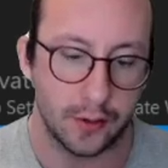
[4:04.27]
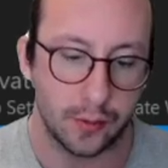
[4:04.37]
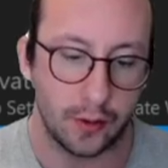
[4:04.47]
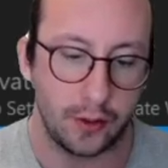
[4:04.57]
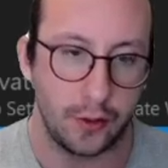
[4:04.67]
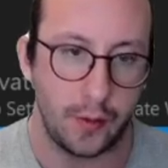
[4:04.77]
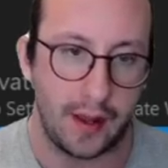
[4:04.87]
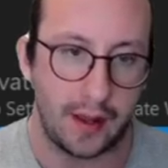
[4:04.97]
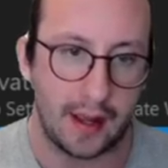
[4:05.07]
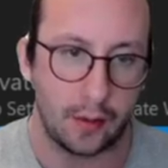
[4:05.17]
So we're going to do
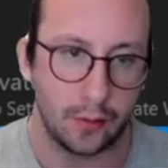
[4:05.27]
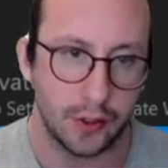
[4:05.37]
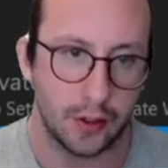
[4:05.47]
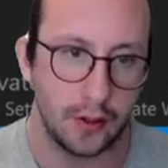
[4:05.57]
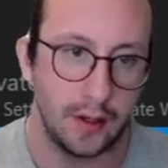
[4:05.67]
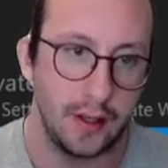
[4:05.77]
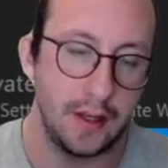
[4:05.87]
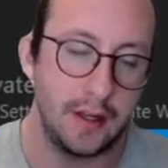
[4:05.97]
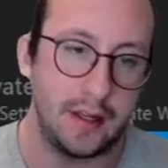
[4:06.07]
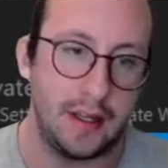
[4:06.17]
a counter
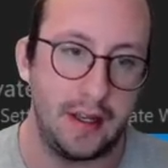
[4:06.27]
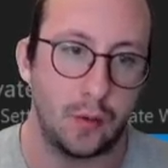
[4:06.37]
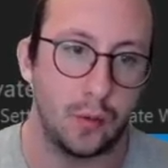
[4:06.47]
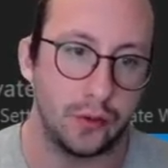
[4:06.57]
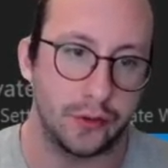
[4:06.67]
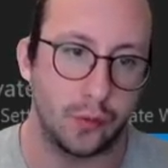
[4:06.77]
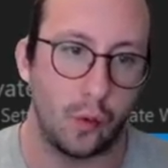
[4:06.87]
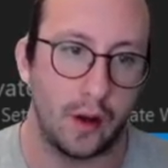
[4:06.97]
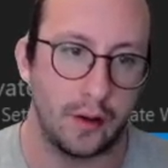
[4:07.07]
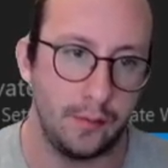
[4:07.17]
equals
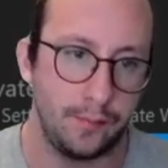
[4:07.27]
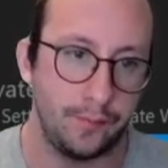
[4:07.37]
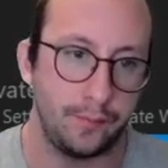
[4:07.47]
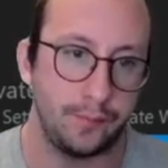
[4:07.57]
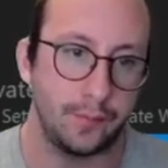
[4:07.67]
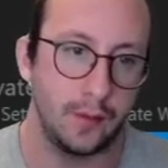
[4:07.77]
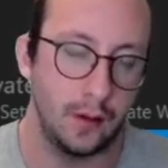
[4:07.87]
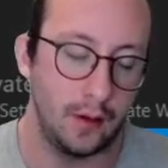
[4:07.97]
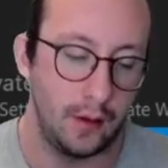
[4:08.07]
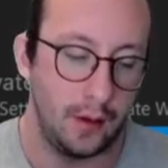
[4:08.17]
1.
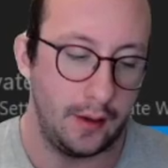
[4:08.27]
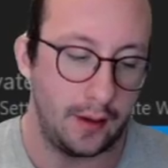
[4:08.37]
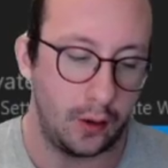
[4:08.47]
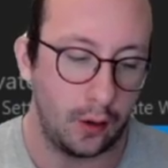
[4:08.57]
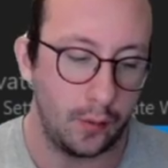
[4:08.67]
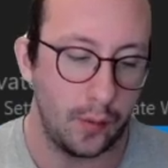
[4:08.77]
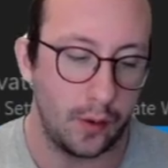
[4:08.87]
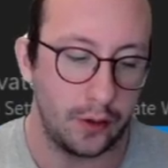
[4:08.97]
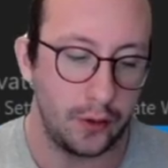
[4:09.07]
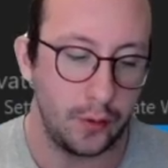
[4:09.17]
That all we
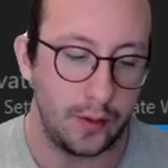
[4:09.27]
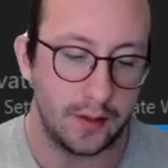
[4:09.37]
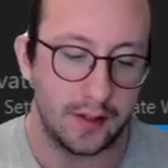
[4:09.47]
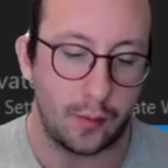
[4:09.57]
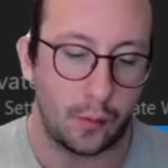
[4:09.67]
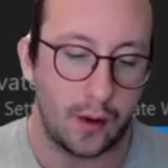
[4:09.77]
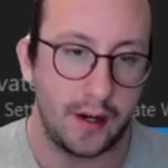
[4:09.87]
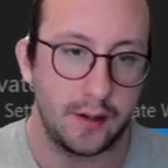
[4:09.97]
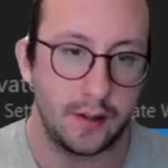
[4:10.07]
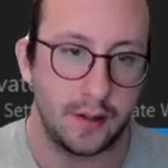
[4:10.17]
want to do is a
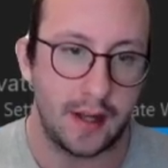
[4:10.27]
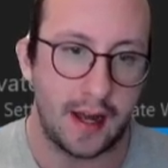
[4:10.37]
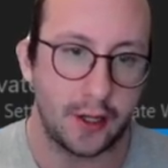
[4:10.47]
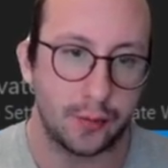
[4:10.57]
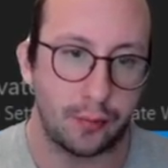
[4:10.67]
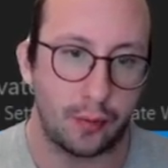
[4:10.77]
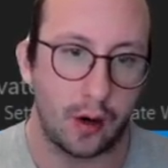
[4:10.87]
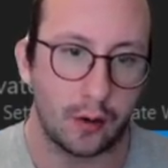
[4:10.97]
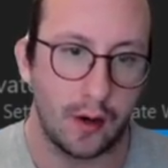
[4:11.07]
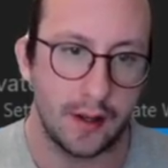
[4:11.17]
write dash
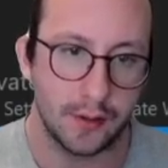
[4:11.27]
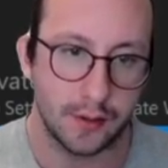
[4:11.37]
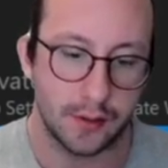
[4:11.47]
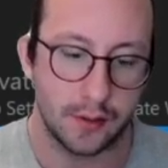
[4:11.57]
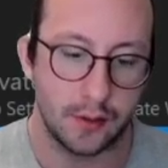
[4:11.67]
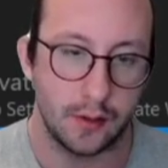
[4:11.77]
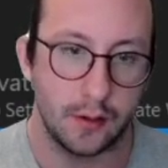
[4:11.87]
progress.